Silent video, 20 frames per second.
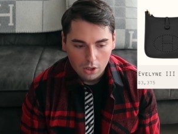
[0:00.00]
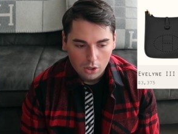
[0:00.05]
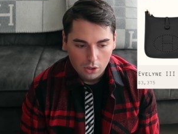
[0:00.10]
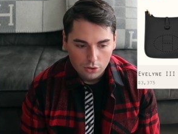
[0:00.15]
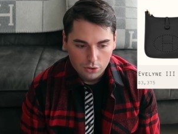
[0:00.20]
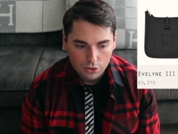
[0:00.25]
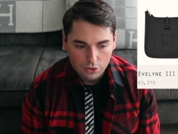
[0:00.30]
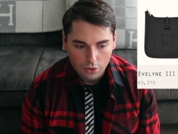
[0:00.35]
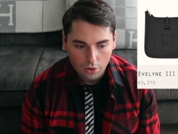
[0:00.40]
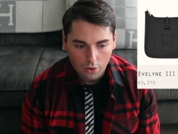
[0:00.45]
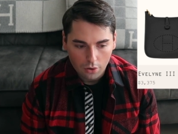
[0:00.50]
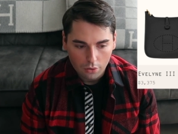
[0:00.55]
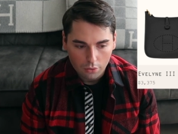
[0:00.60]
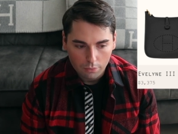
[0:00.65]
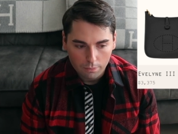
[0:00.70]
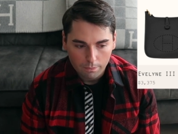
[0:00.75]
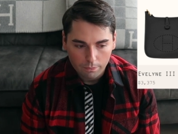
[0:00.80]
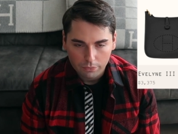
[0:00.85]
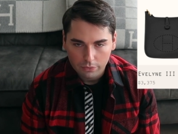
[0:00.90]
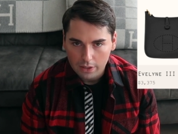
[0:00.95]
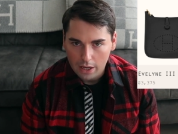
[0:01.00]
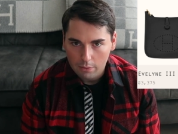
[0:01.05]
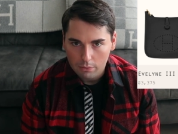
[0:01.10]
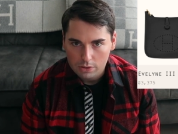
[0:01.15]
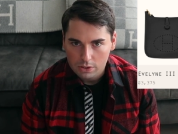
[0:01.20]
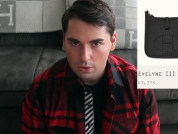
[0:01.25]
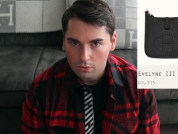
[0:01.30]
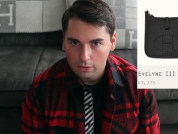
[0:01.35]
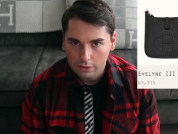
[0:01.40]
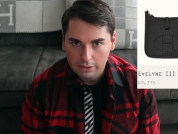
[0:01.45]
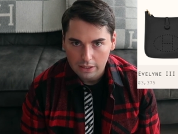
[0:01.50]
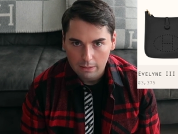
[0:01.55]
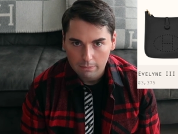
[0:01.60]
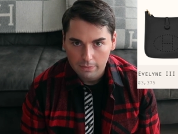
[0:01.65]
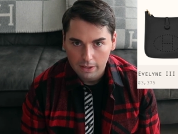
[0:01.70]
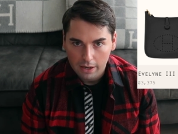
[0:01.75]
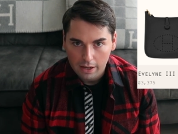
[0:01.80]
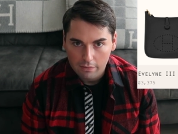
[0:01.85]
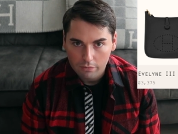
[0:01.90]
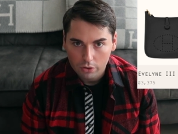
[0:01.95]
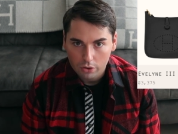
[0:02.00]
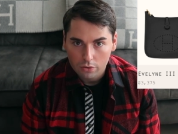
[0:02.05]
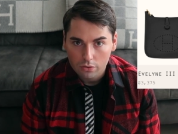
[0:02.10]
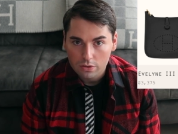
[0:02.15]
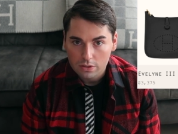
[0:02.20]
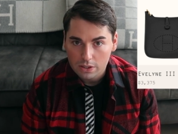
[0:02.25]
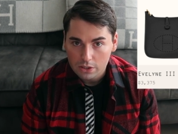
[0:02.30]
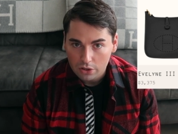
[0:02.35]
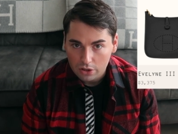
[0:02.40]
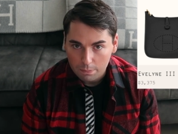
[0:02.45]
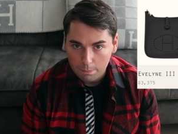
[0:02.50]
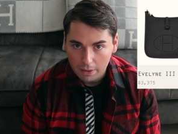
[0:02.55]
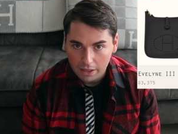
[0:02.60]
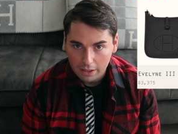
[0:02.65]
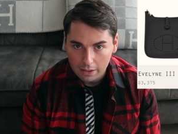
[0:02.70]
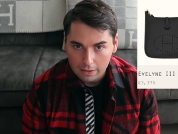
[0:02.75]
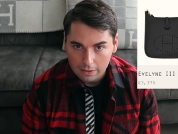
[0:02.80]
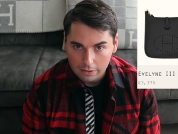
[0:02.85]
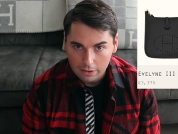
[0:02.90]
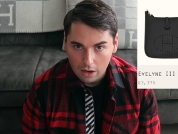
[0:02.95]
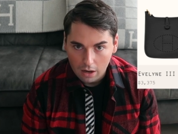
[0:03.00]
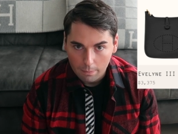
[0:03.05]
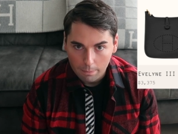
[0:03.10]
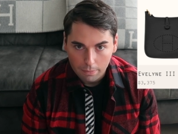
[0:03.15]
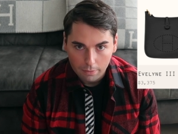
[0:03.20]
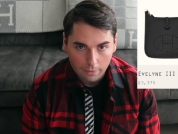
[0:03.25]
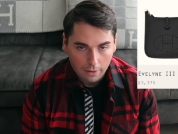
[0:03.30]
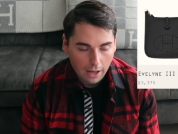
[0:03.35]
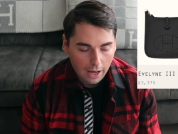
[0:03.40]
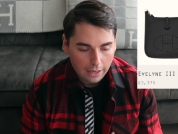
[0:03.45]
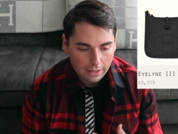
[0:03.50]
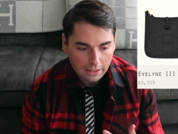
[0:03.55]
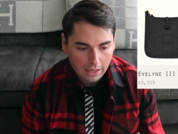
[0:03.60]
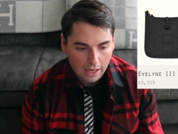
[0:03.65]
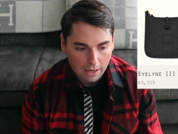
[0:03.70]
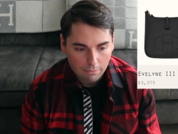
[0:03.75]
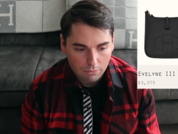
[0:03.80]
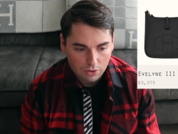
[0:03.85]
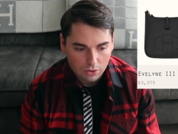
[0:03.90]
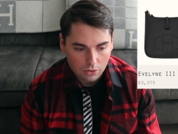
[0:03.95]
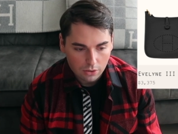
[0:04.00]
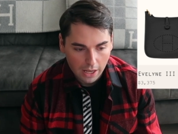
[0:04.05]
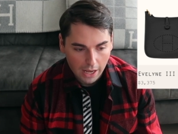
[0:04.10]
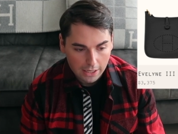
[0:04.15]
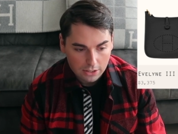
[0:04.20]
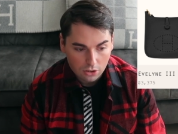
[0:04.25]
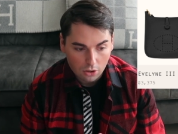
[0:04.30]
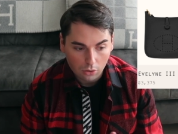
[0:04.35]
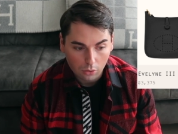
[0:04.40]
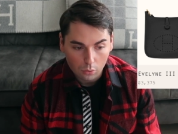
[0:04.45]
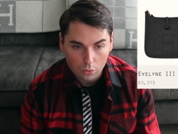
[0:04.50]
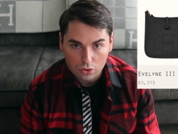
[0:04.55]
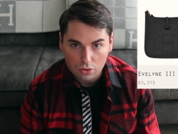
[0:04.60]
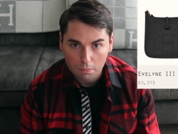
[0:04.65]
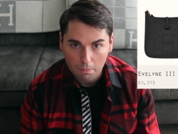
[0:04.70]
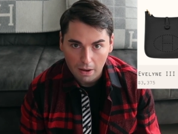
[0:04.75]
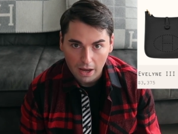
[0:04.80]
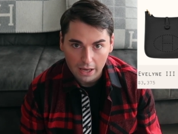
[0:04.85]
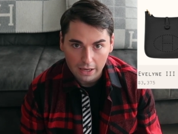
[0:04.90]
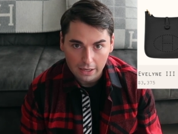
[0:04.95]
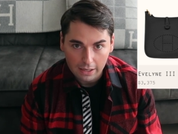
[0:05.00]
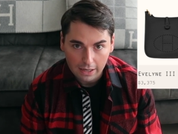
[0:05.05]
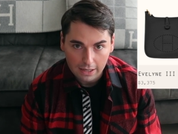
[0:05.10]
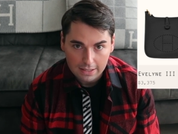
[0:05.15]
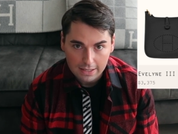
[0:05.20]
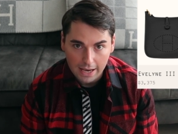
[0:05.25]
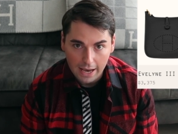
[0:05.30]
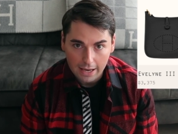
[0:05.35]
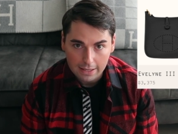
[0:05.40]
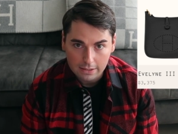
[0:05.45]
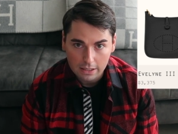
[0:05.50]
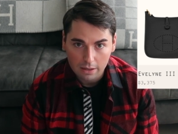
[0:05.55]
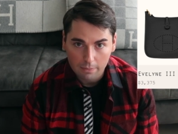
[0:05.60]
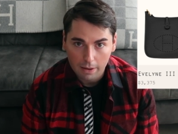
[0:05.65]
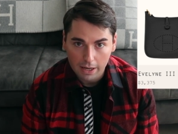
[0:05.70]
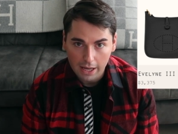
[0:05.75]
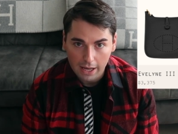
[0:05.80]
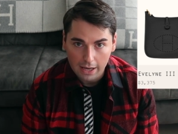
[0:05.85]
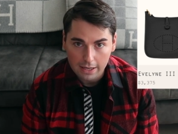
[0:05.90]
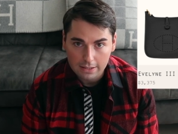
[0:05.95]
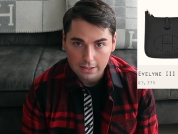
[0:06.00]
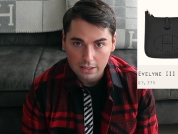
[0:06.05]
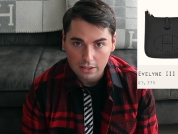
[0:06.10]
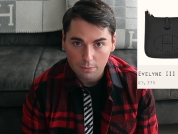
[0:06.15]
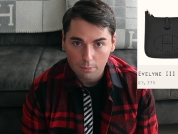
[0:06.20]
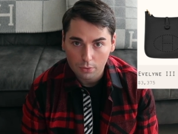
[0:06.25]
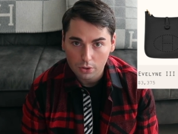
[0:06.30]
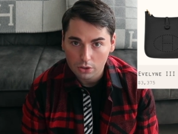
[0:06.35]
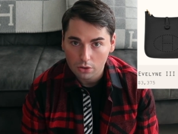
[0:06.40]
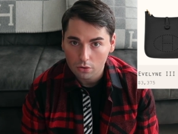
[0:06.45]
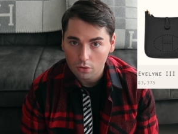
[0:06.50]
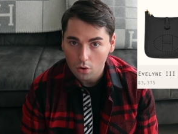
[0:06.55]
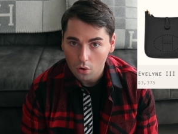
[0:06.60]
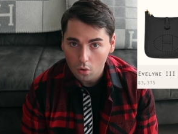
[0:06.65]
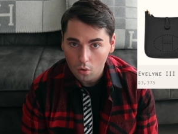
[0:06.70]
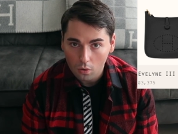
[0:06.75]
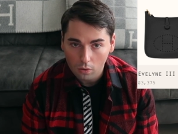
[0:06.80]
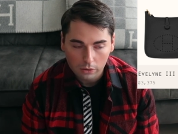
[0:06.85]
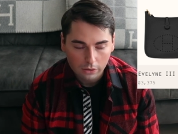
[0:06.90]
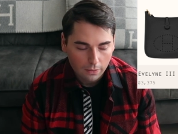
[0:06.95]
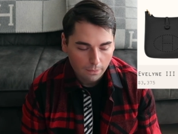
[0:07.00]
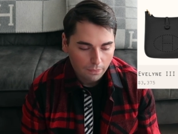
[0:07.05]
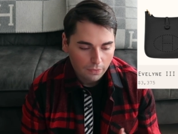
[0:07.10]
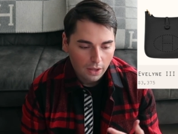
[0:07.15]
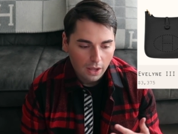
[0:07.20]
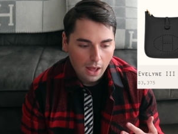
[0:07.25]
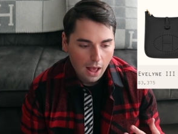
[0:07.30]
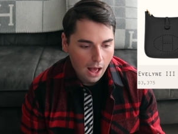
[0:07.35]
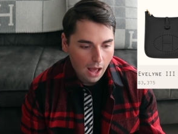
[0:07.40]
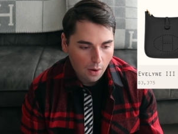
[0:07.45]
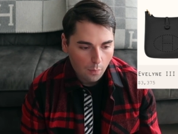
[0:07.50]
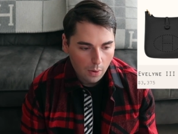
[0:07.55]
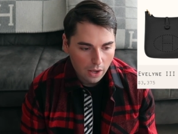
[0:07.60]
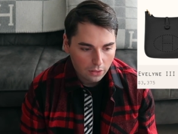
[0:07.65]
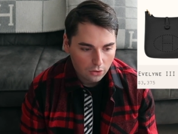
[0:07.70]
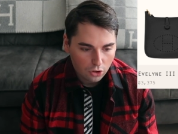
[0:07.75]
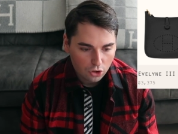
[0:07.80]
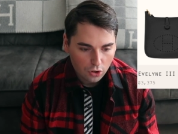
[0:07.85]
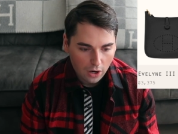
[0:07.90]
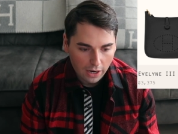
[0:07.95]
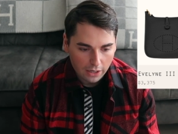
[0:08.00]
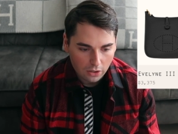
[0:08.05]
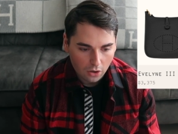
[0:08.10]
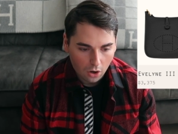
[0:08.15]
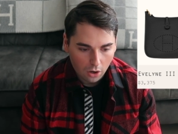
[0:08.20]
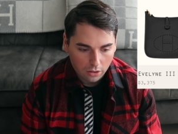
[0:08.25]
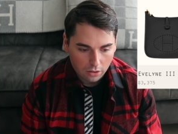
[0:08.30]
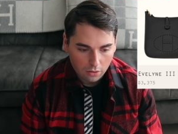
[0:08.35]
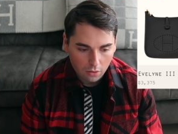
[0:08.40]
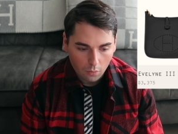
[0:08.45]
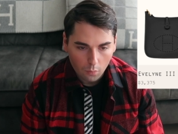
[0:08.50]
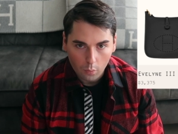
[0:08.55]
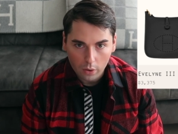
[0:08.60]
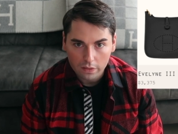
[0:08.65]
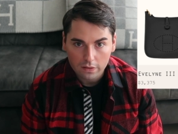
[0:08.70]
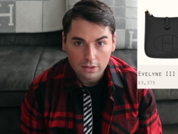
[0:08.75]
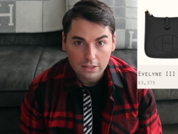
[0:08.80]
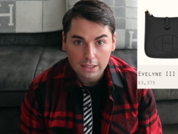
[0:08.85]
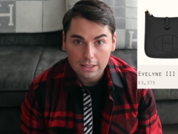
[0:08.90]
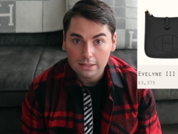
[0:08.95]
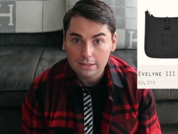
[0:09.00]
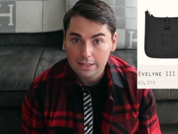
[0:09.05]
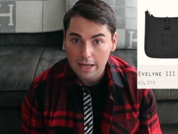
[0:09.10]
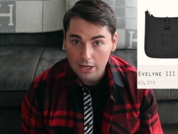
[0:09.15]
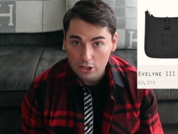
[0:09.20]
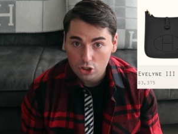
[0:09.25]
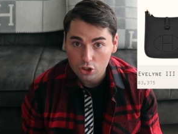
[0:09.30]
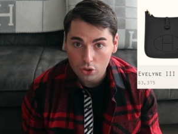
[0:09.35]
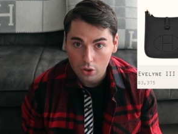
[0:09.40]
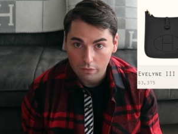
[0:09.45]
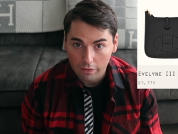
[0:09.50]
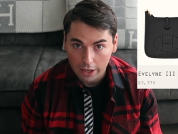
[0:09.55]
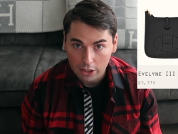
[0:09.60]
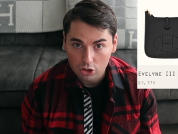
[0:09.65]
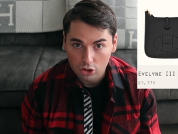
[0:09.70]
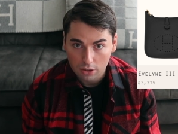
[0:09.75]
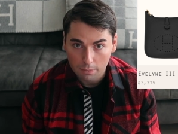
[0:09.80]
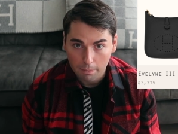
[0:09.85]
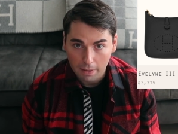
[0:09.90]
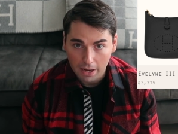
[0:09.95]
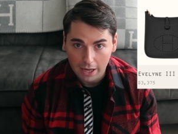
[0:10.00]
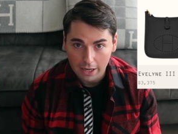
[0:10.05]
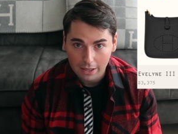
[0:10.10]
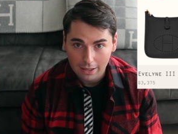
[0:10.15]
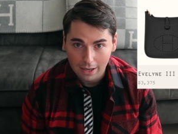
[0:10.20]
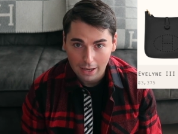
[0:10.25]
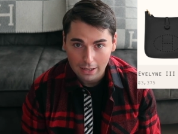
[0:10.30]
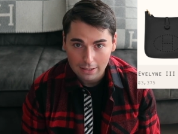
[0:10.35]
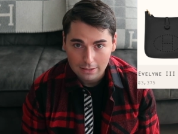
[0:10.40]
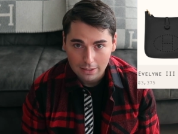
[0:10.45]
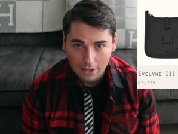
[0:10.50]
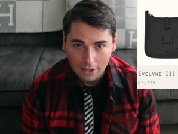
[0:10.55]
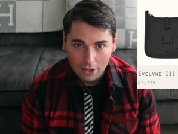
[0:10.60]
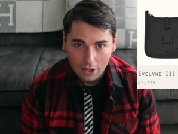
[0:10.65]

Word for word: So that was the only time that I ever considered picking it up. I came as close to buying it as asking my SA to put it on hold. I went to try it on with the intention of actually buying it.